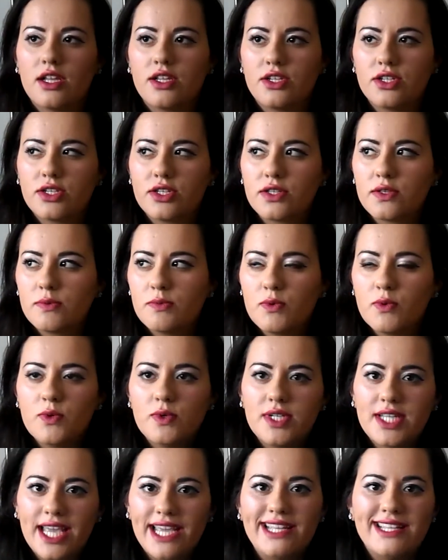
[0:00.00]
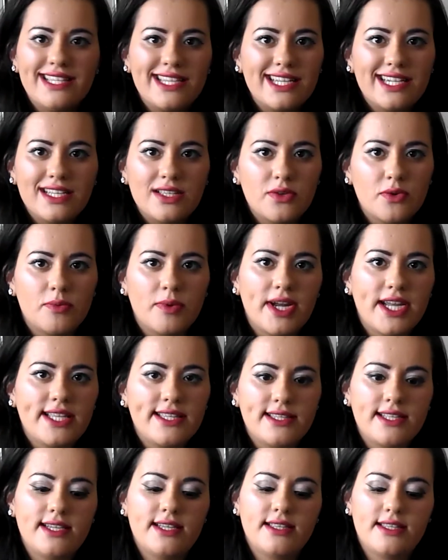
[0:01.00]
just small dainty little
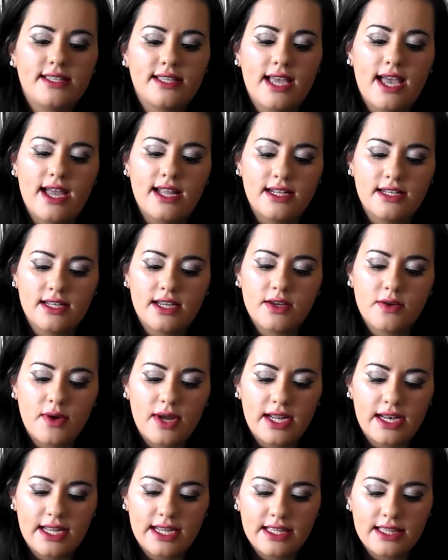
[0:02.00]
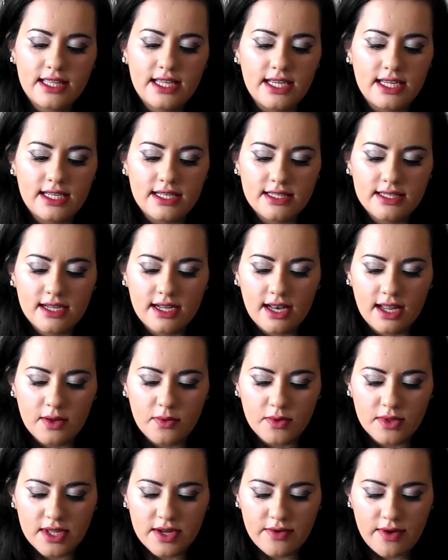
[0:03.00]
bracelets, and I quite like these. I
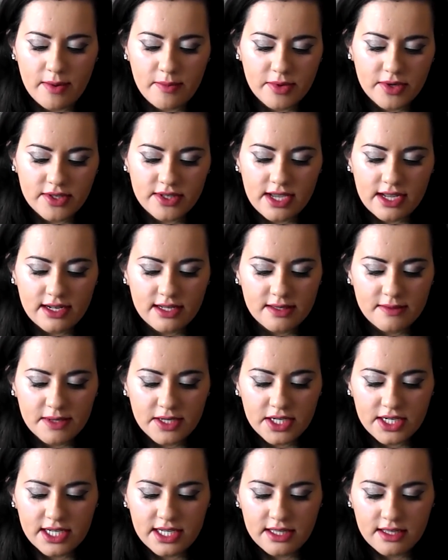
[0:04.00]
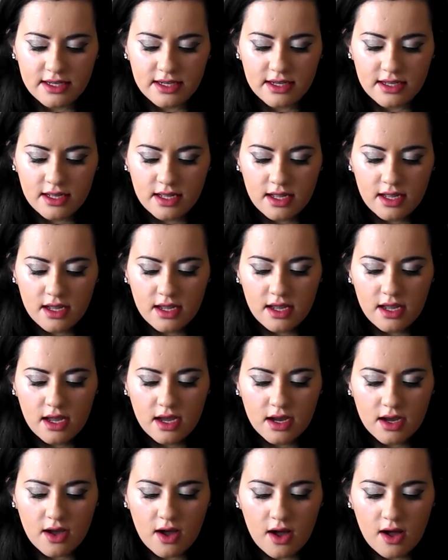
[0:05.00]
like what they represent, especially the
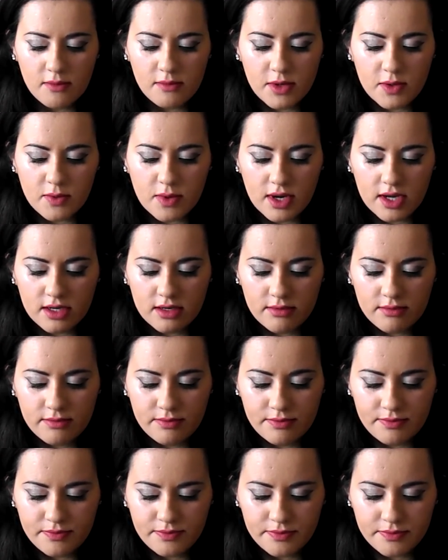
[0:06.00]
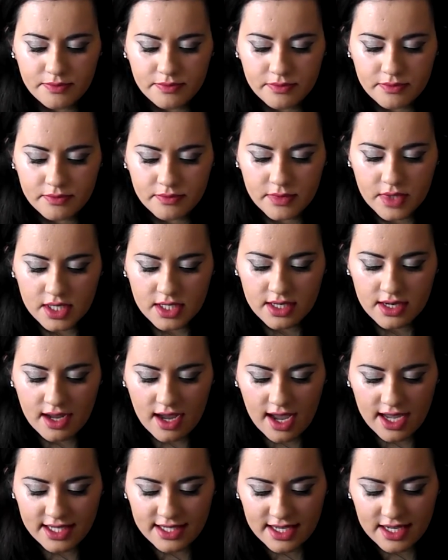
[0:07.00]
karma one.
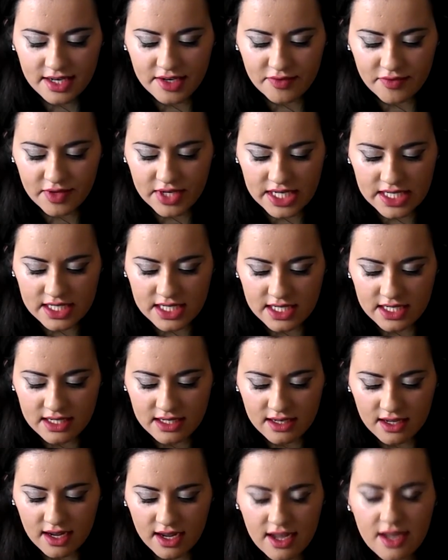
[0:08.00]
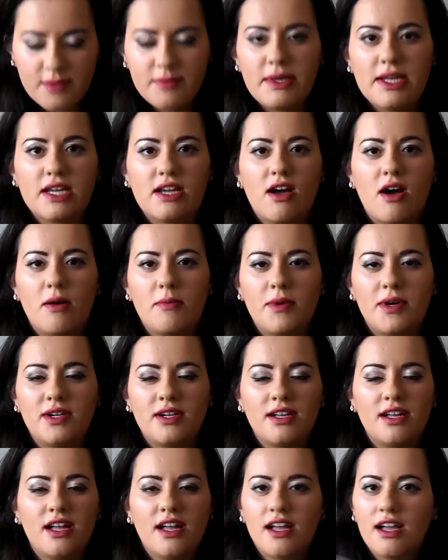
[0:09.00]
I said infinity, didn't I? I meant karma.
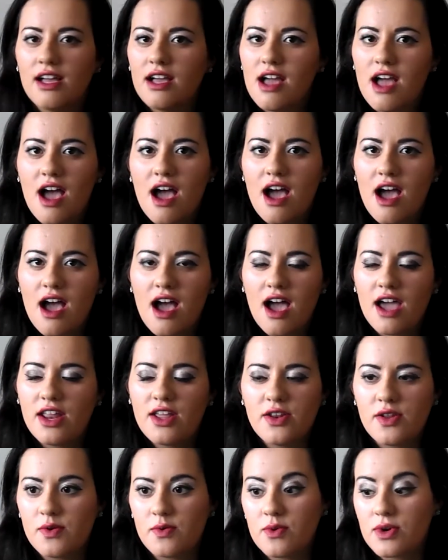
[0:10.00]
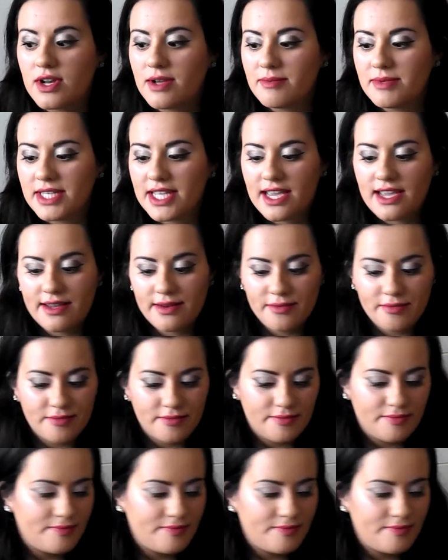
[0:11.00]
I don't know what I'm saying.